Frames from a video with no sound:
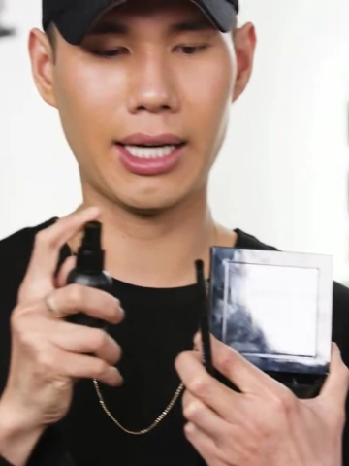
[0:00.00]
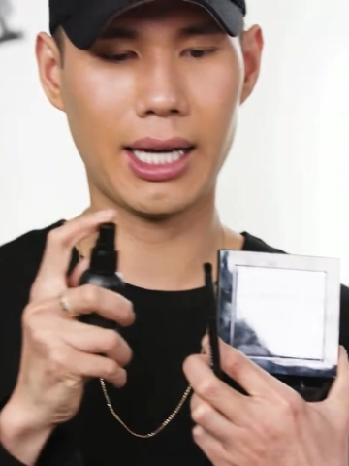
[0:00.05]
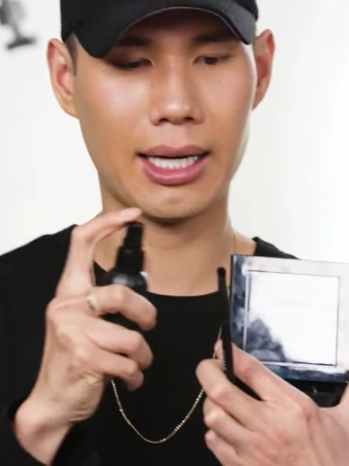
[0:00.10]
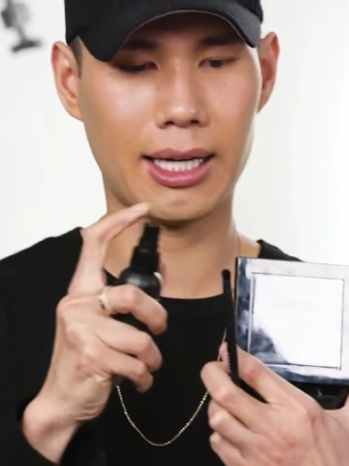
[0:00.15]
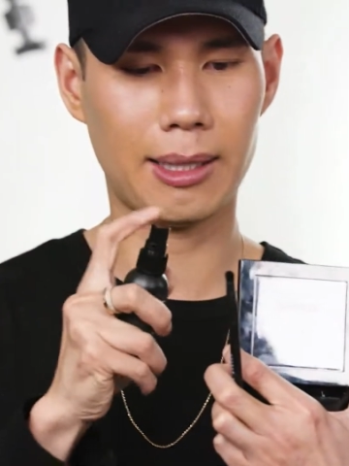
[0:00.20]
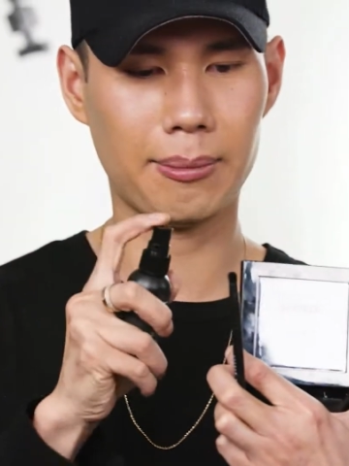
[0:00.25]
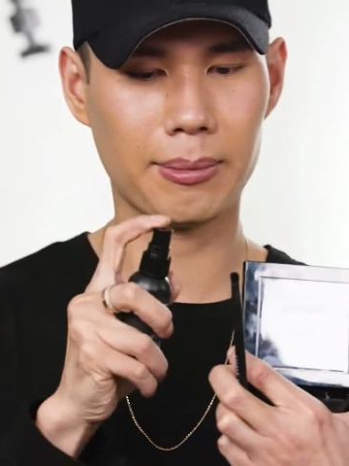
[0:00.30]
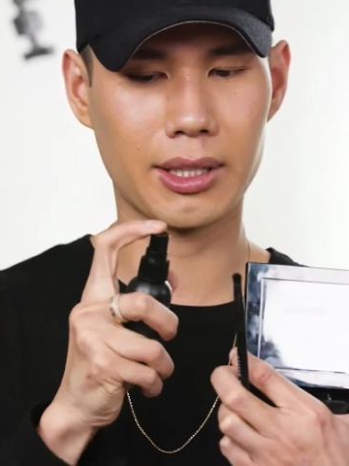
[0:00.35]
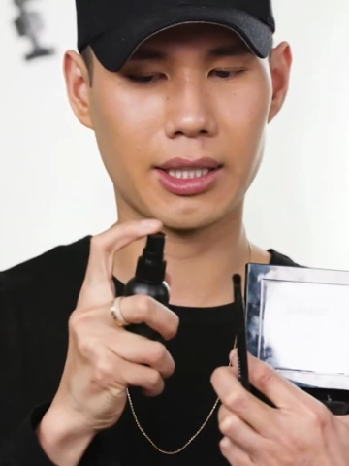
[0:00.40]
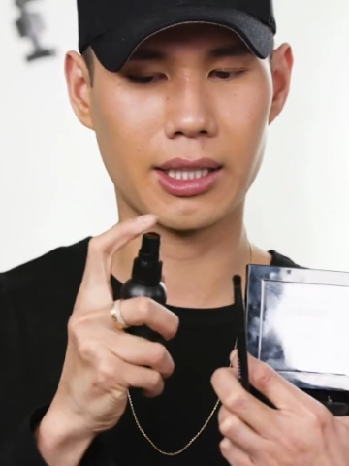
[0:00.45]
and
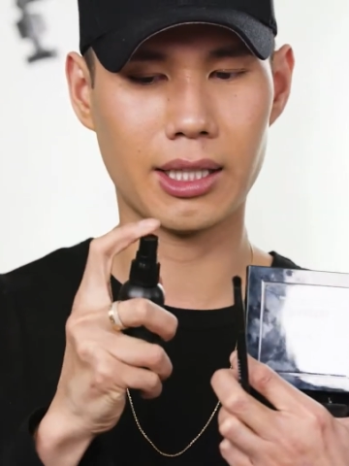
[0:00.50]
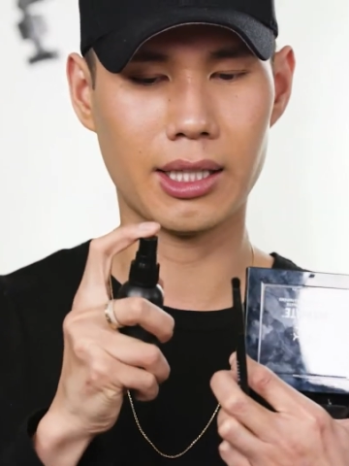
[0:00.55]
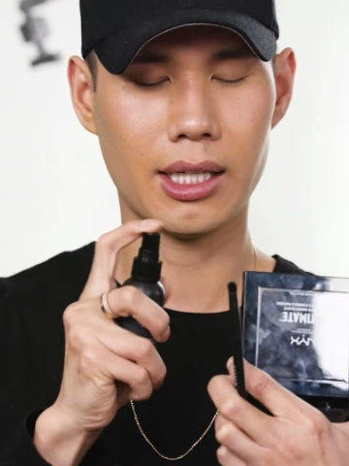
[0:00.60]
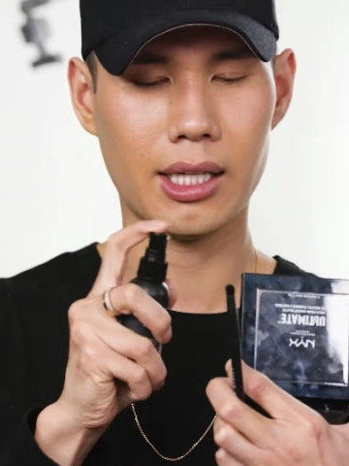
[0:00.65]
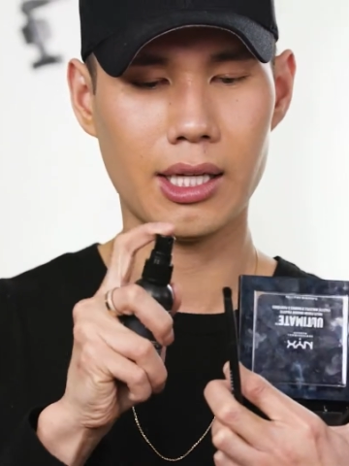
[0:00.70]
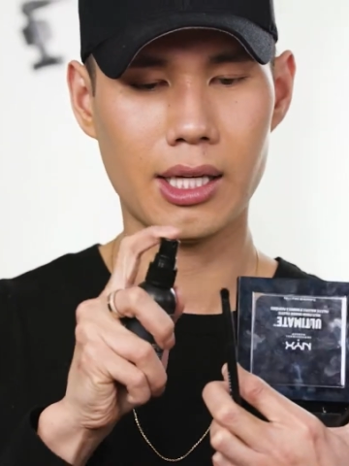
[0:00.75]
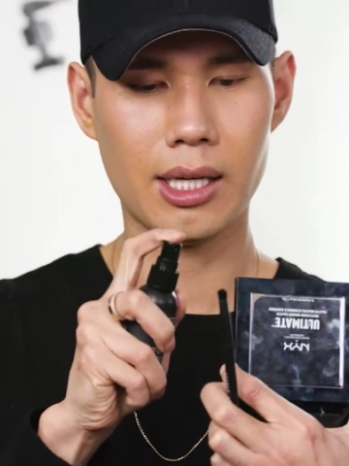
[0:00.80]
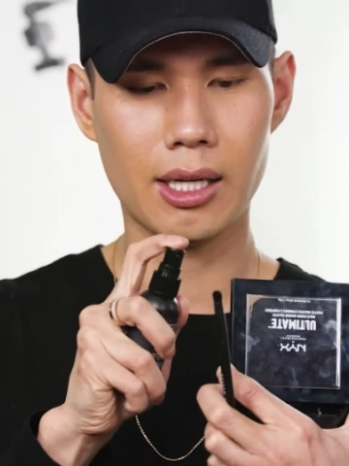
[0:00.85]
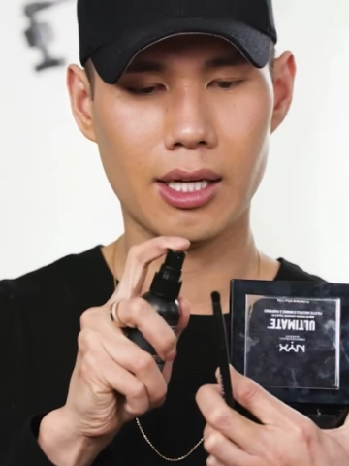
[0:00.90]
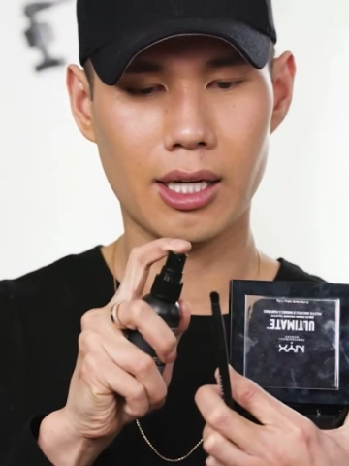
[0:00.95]
I'm gonna
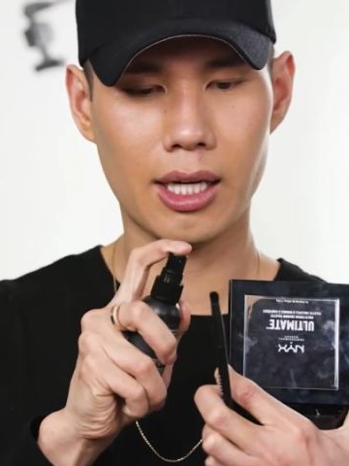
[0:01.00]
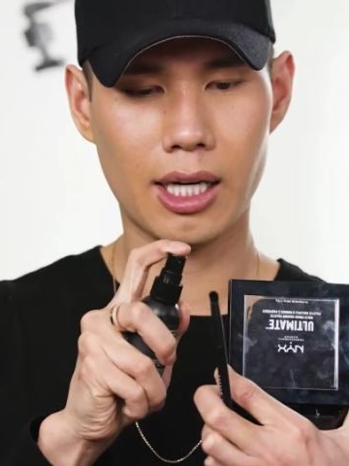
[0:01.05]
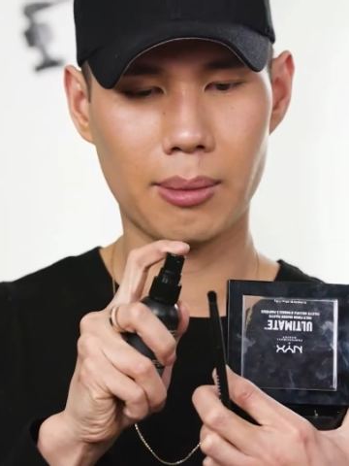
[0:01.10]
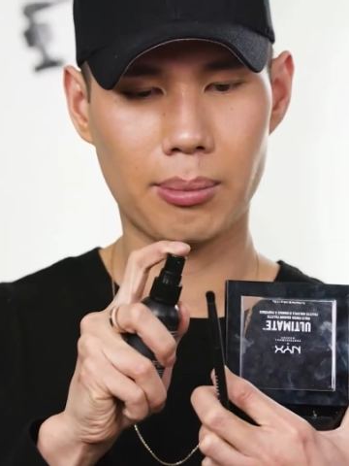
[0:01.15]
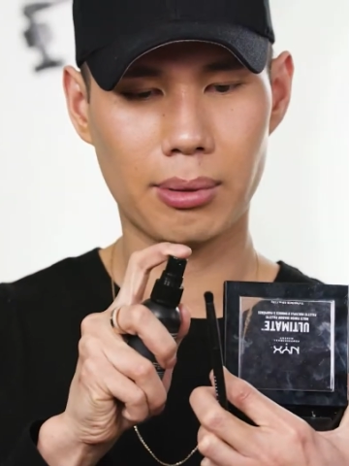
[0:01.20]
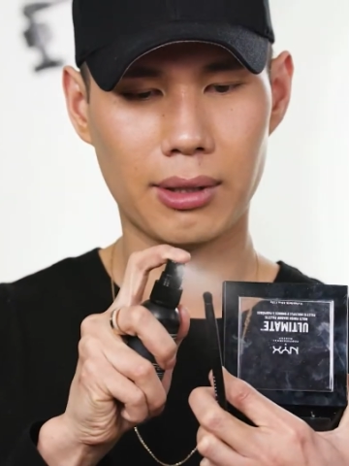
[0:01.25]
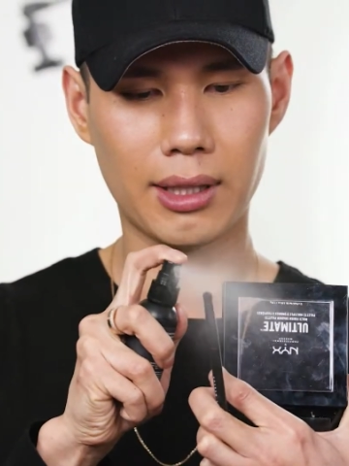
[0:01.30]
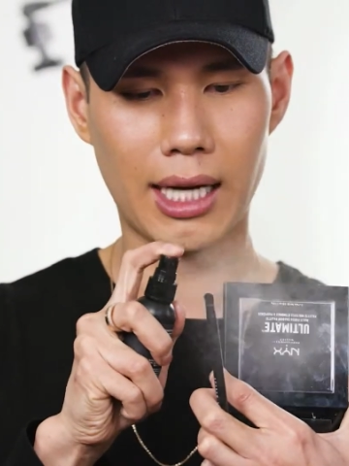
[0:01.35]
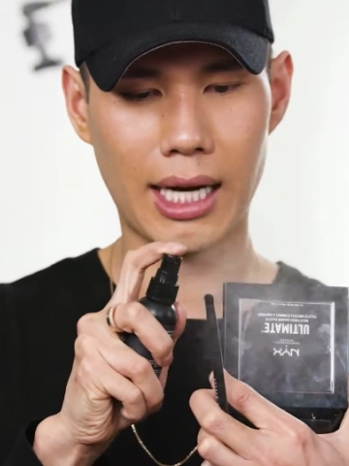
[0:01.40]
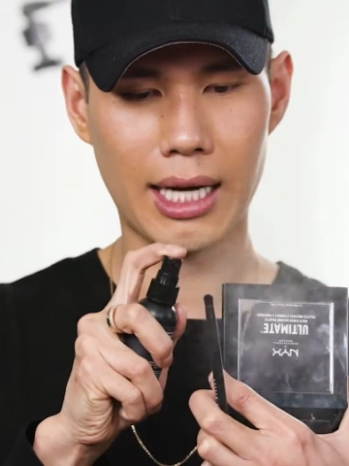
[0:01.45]

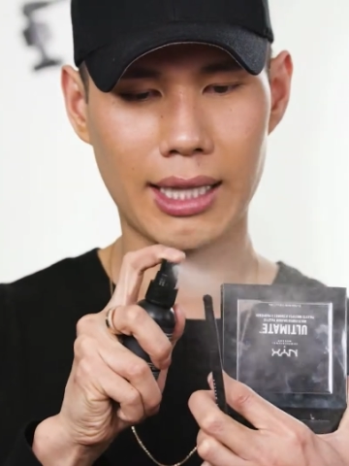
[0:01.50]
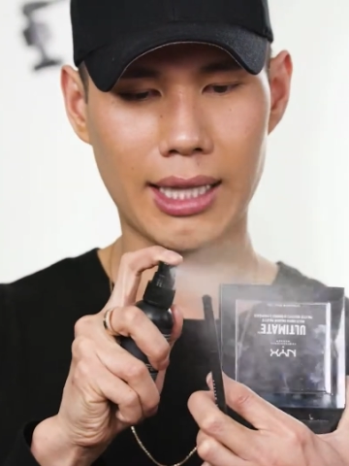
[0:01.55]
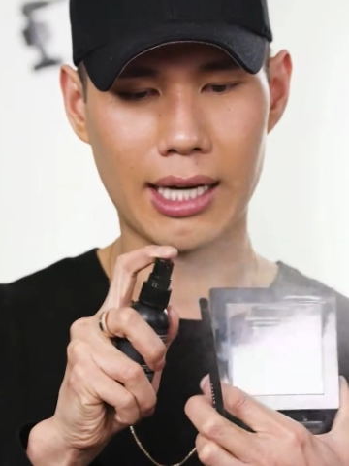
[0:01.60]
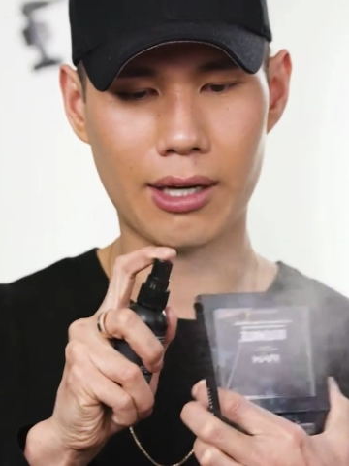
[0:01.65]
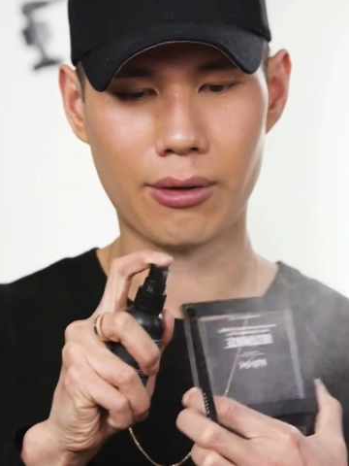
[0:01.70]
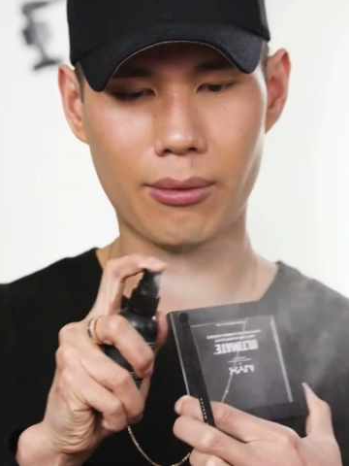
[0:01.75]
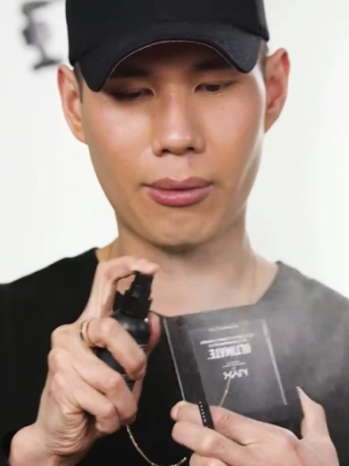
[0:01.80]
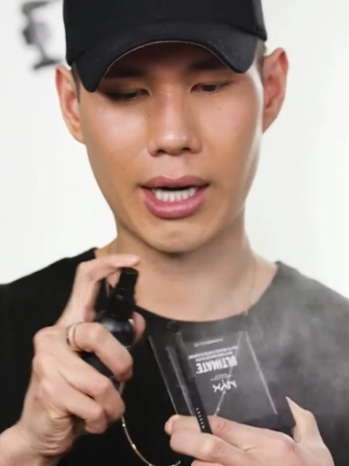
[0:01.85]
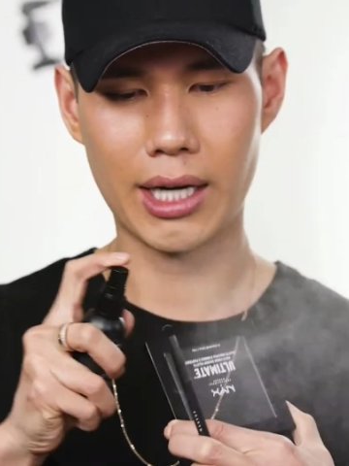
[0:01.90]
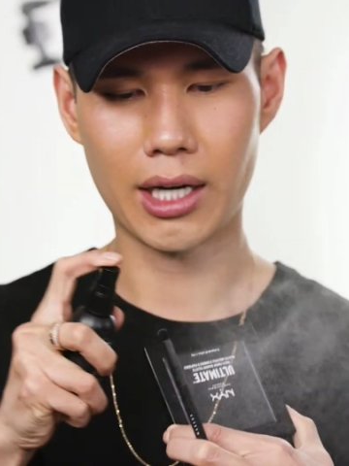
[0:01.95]
apply
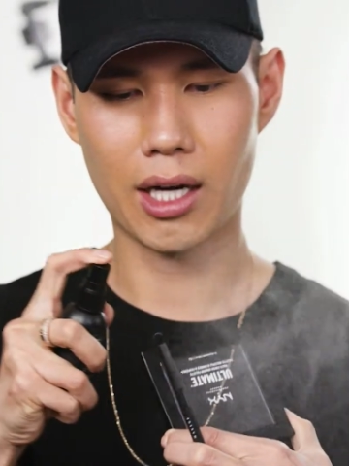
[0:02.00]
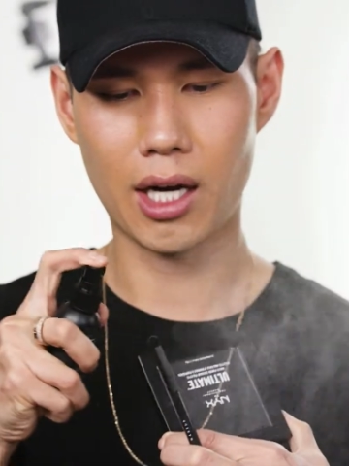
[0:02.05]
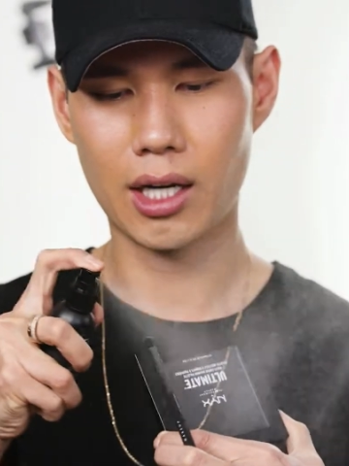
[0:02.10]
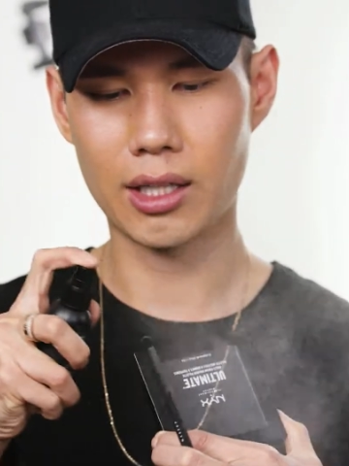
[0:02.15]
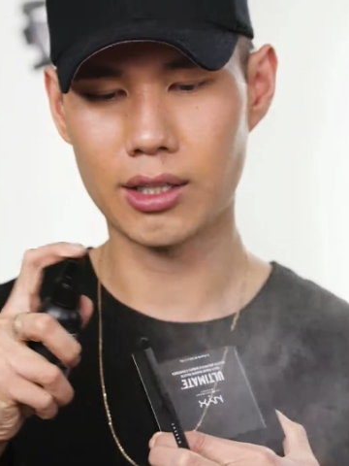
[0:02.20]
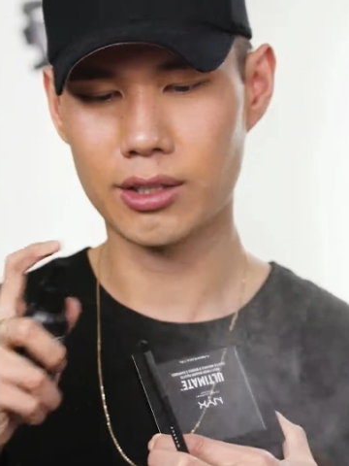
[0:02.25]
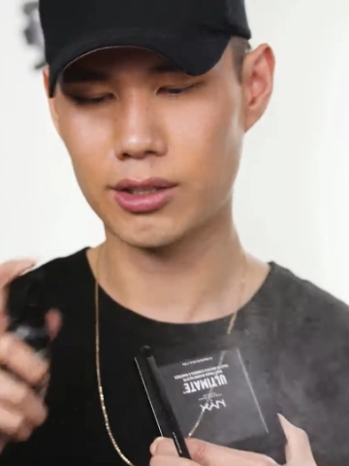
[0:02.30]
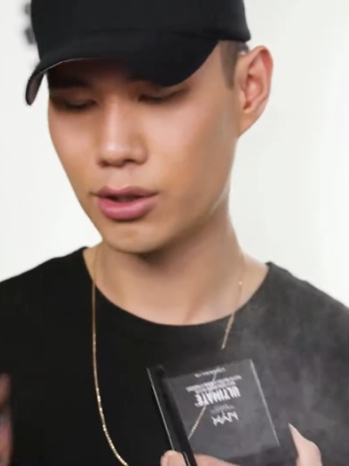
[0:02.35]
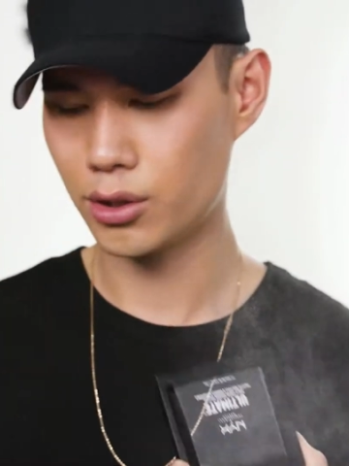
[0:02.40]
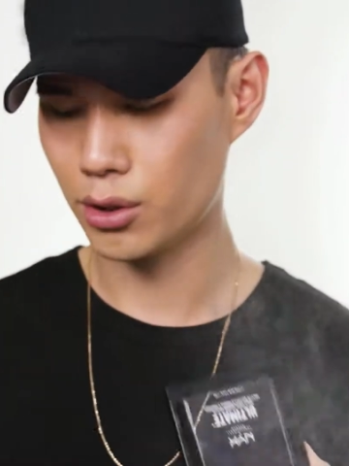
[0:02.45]
that right
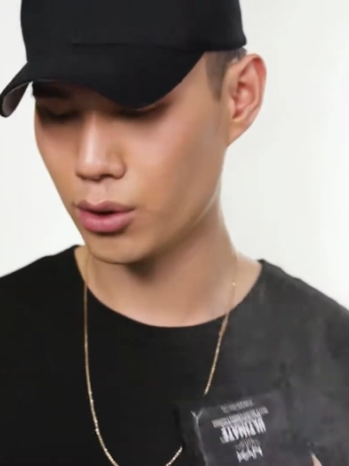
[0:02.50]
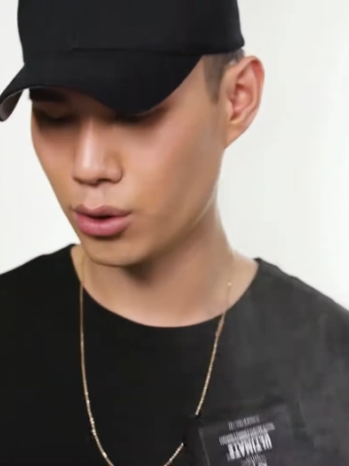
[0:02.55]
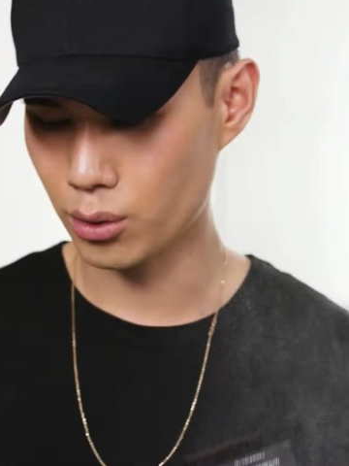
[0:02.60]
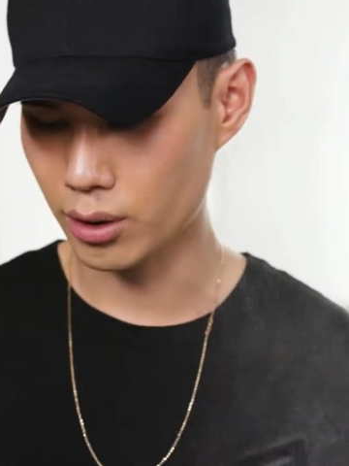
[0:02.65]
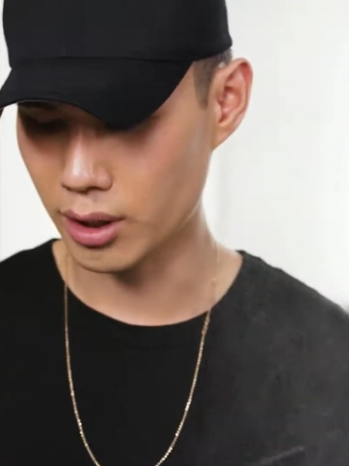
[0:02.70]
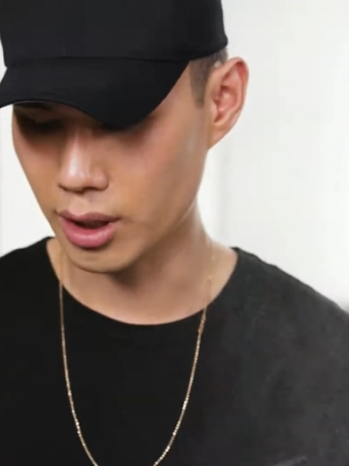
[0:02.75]
onto